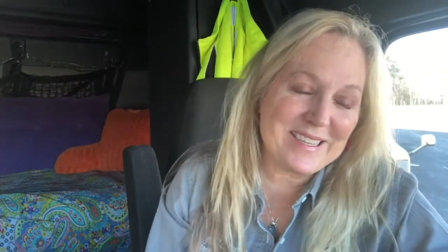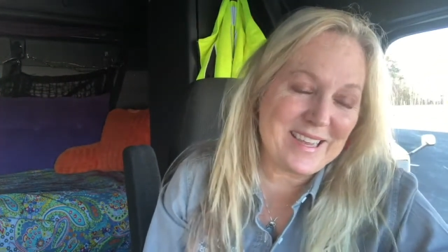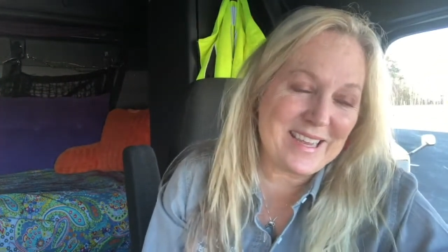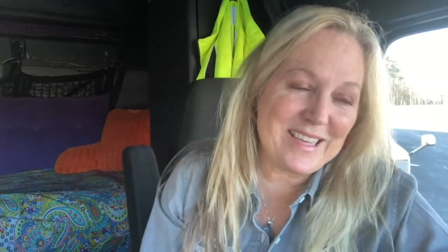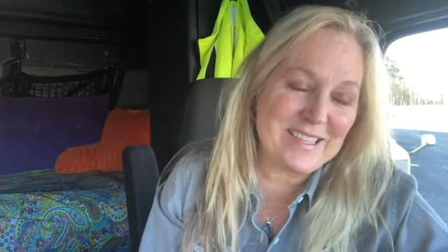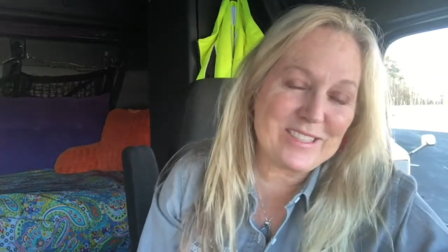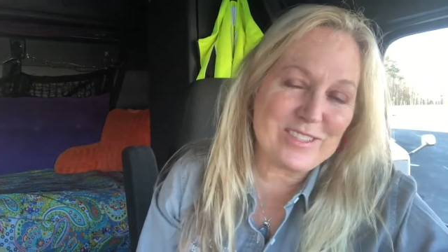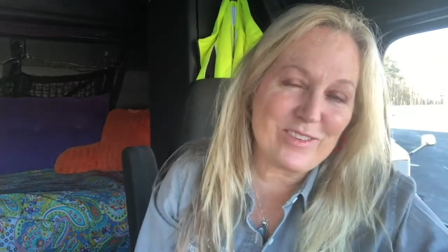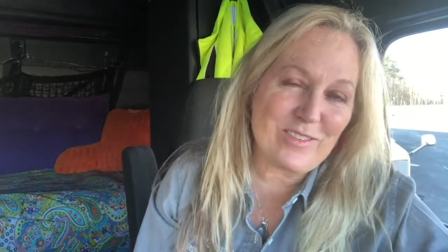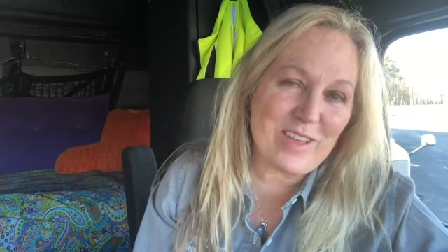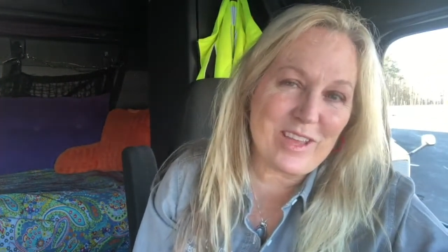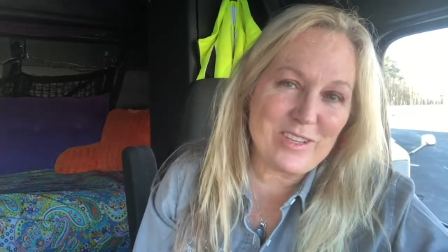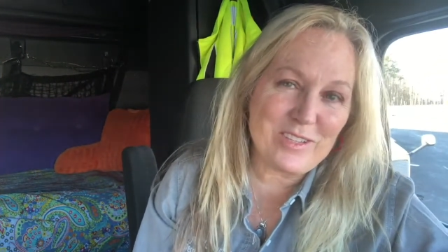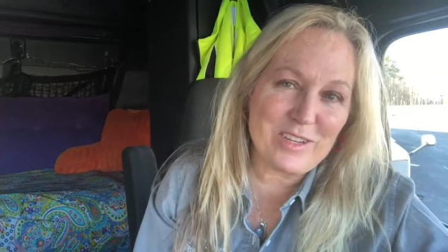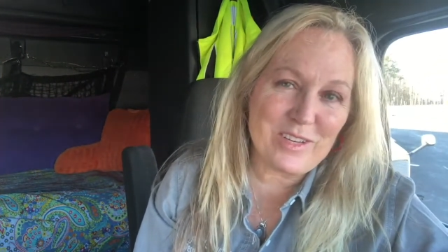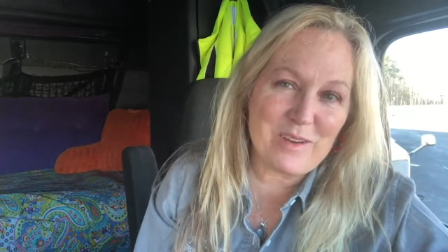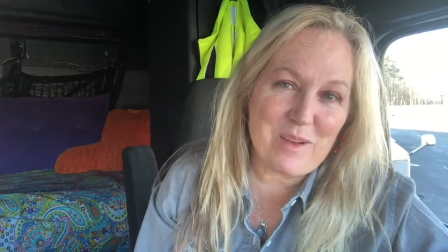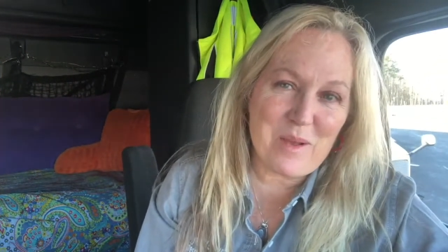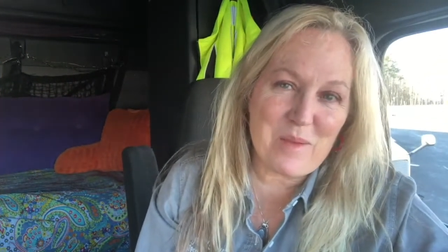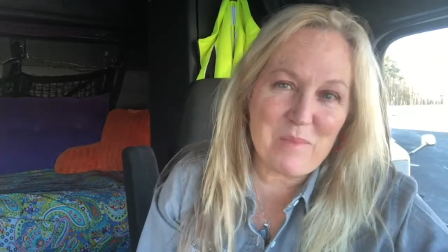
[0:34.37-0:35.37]

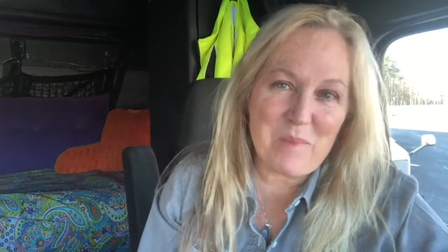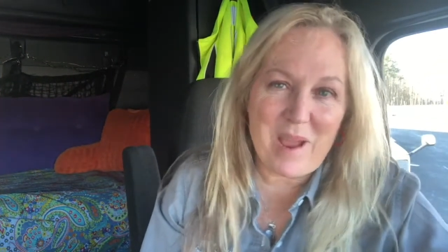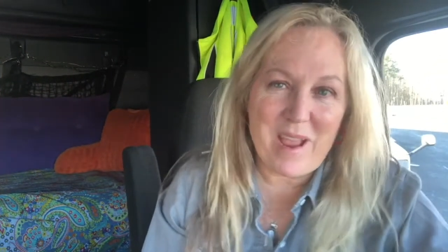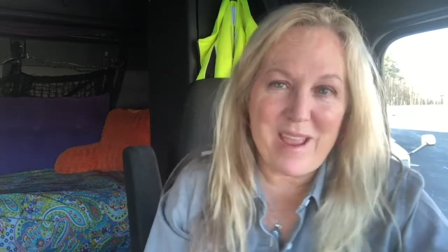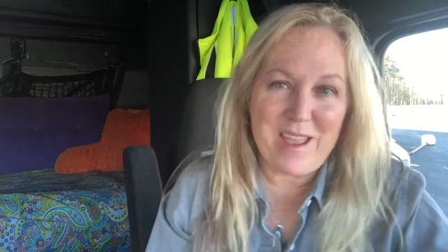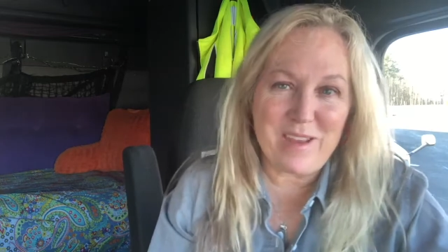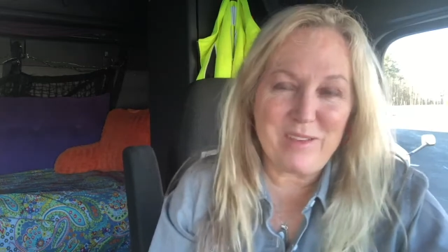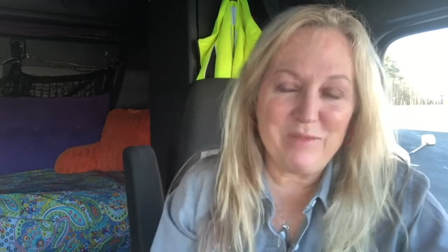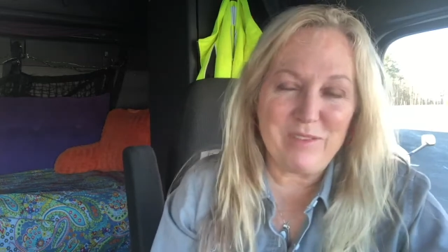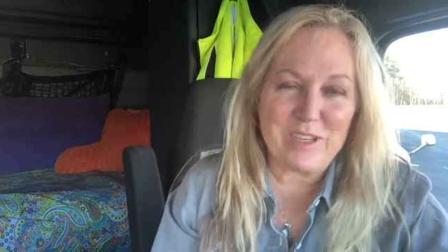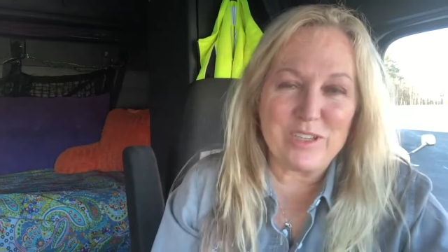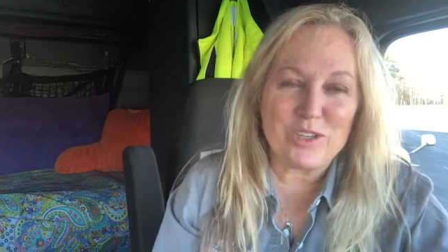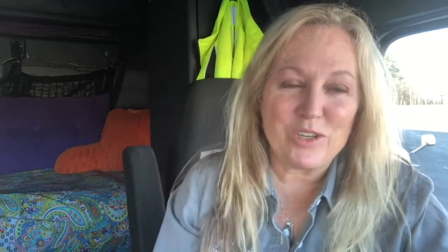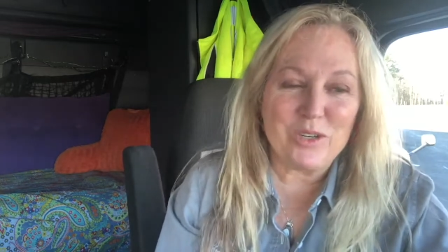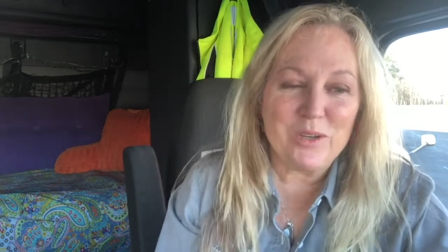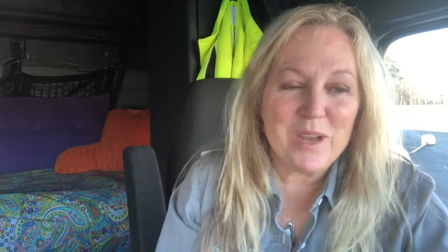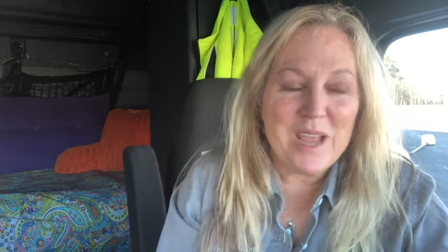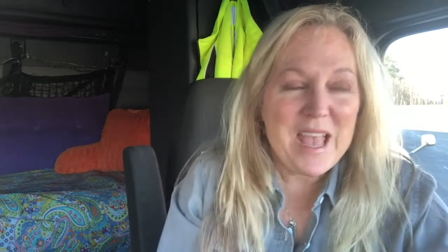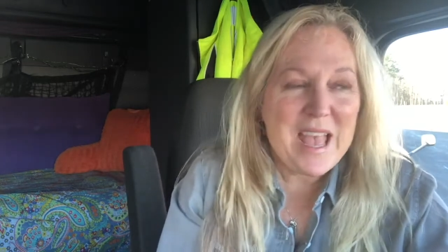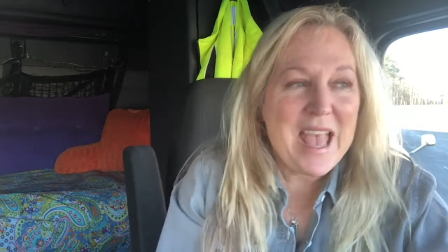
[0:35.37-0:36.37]
installation on my
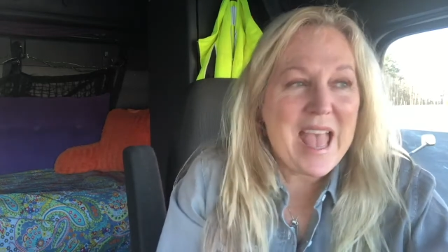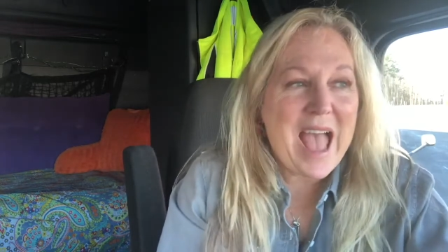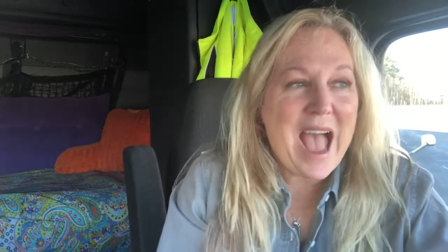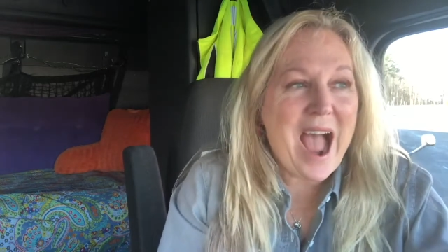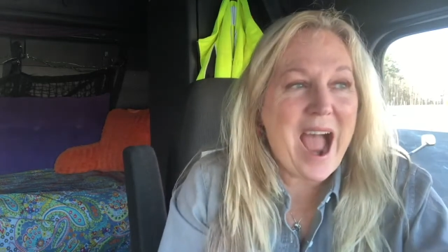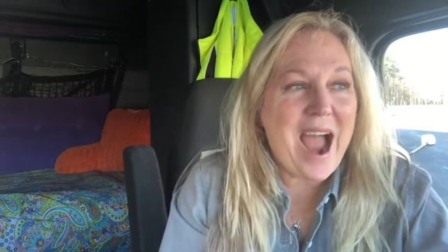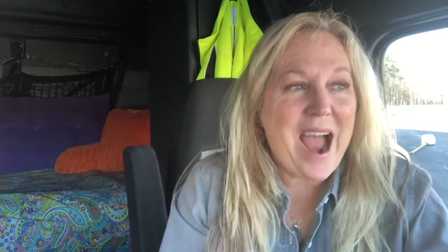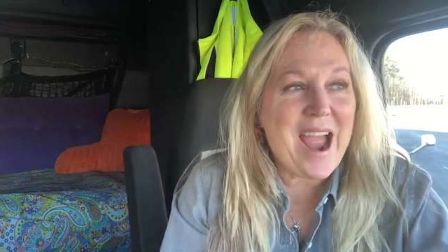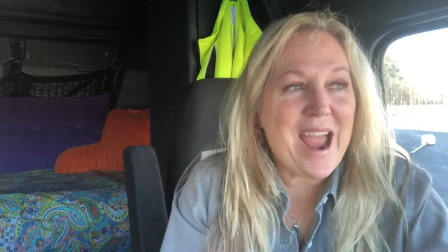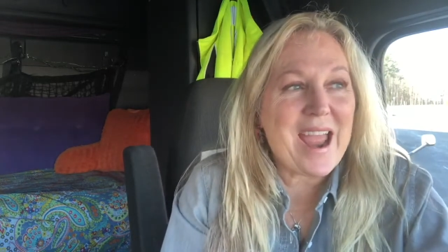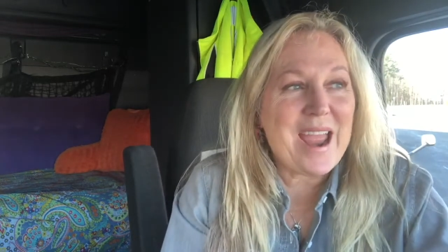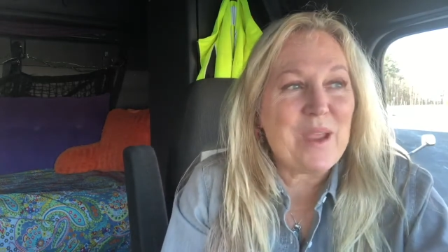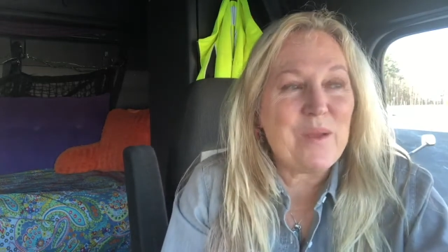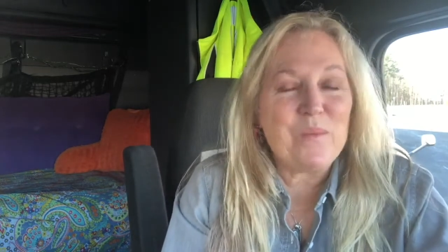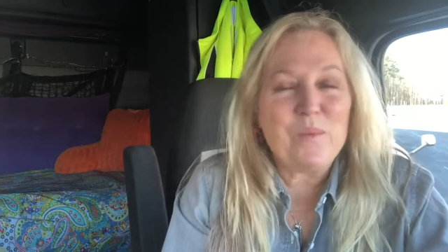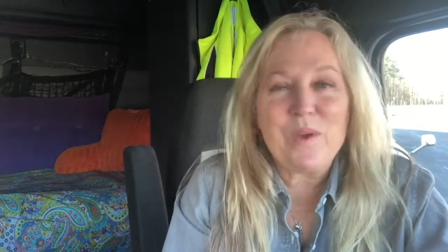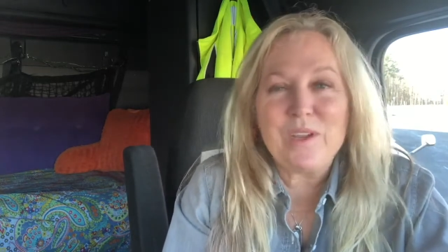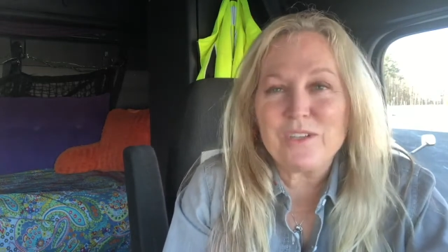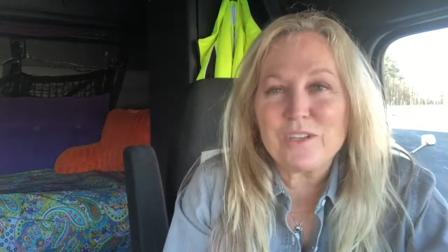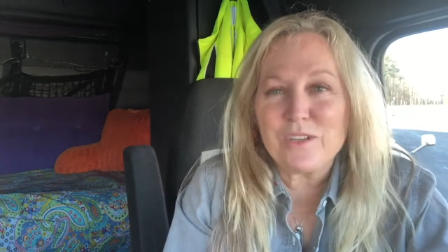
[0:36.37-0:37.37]
adventure. I
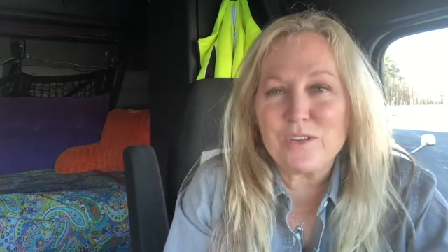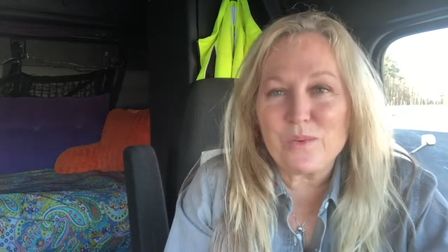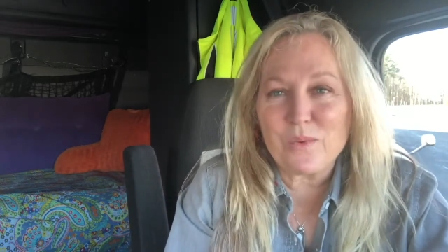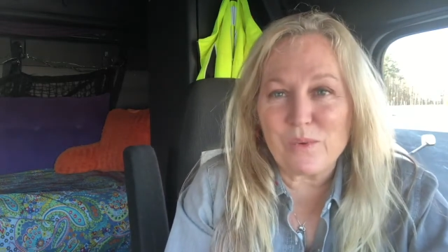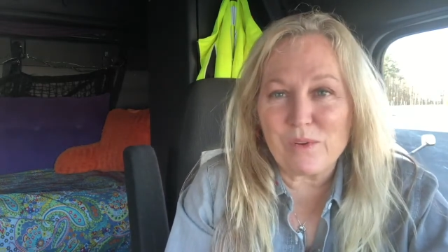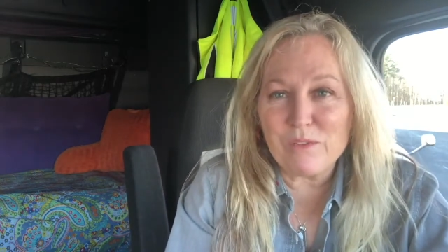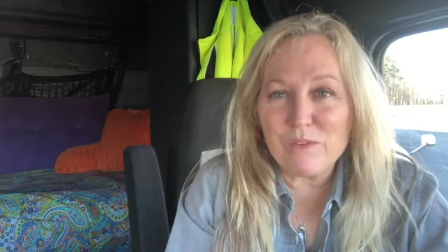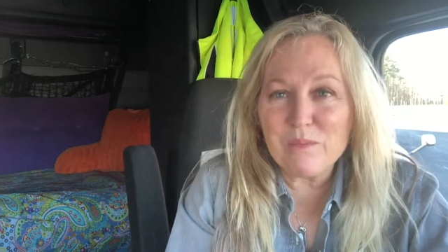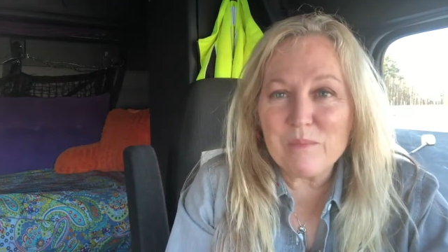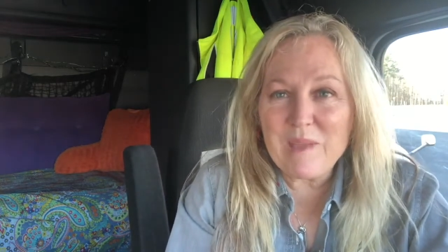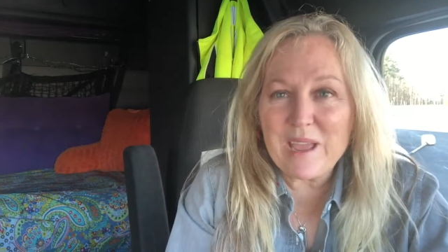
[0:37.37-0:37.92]
went to northern